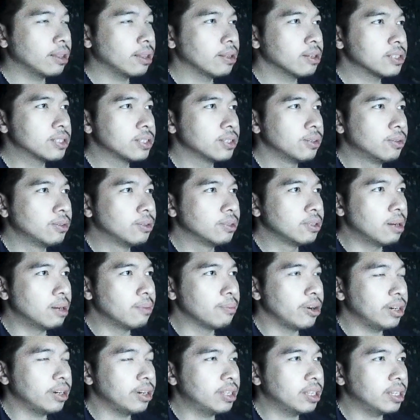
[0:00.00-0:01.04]
So
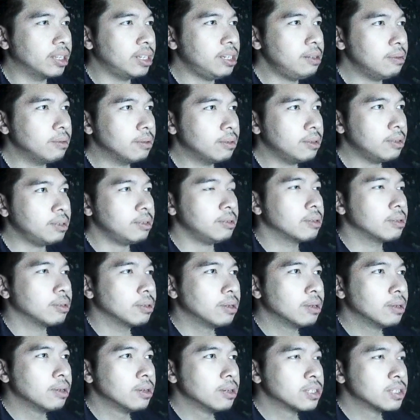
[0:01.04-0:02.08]
number 3.
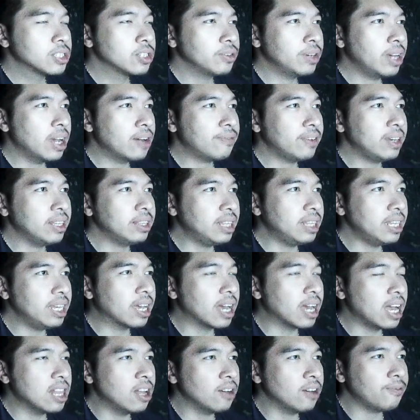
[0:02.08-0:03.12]
So you have
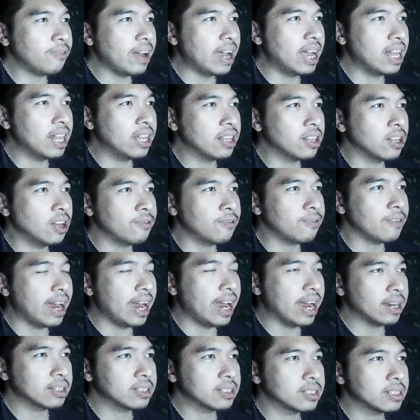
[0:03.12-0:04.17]
integral of ln of
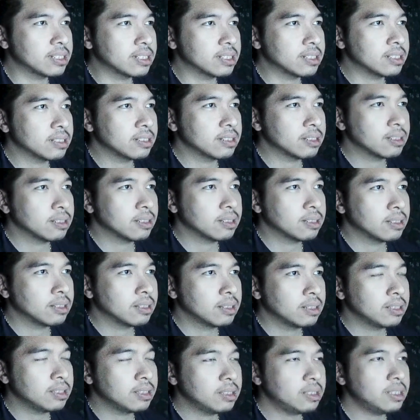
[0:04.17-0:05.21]
x
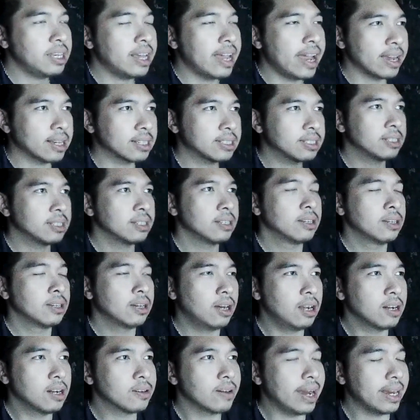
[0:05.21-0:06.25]
dx.
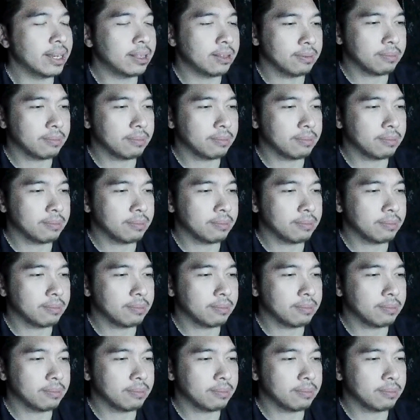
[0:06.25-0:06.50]
All right.